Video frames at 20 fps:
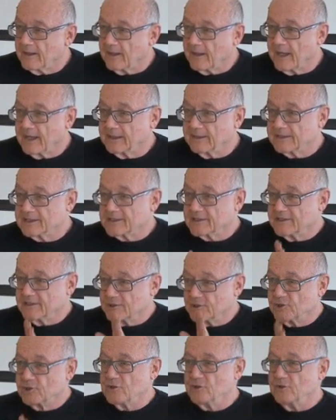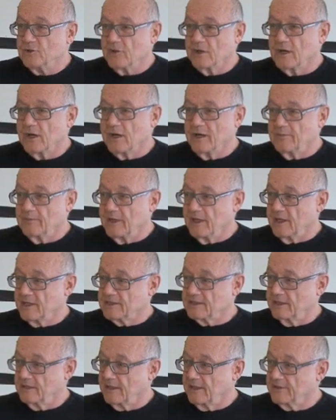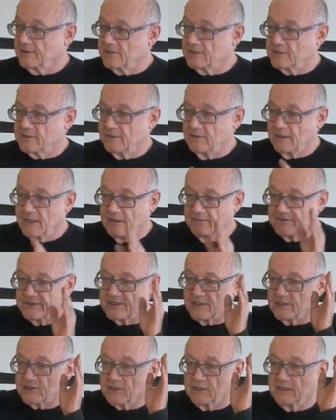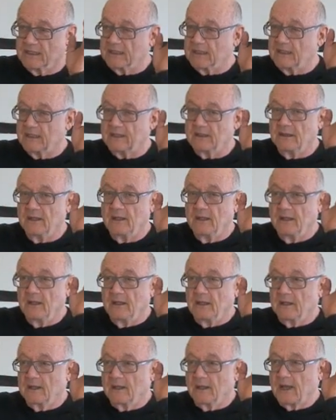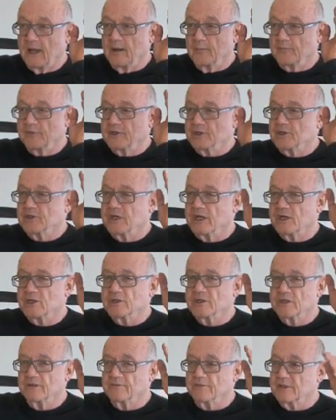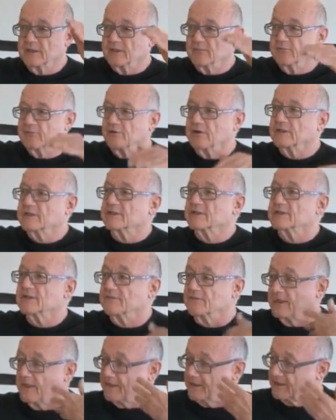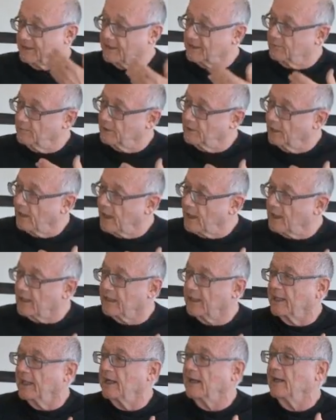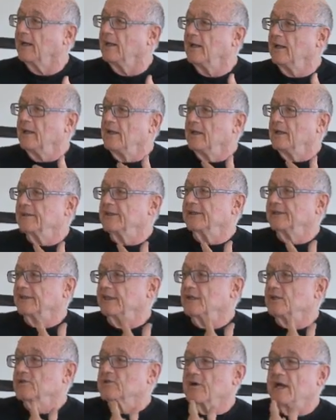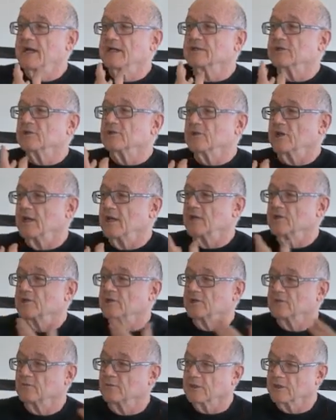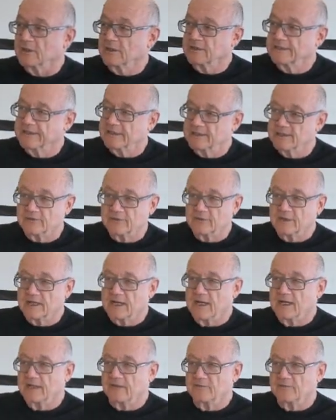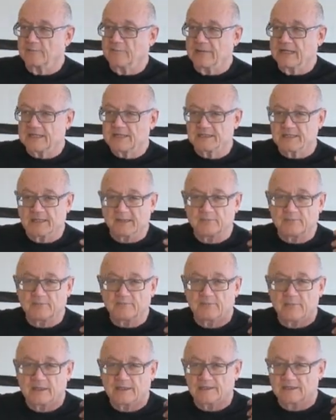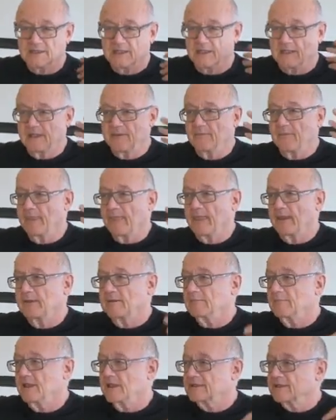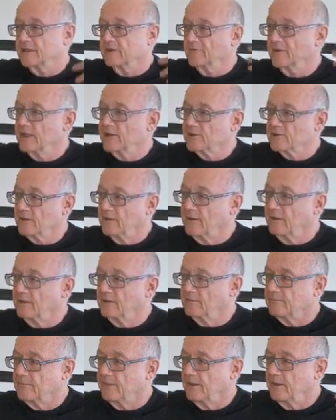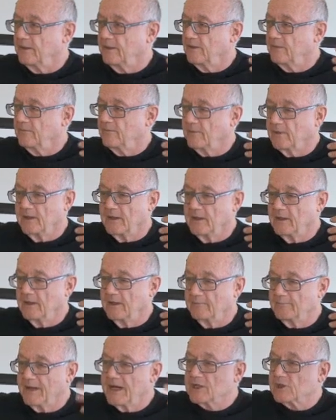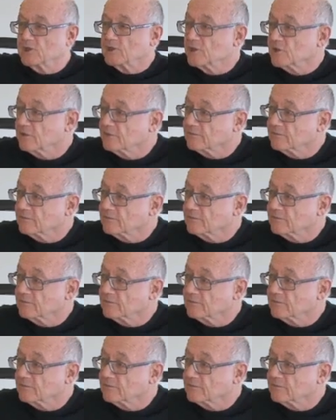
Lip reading: And it's the Jew, Karl Marx and others, who have such little appreciation of the importance of ethnic belonging that they tried to change the world into a kind of mixed up, multiracial mush.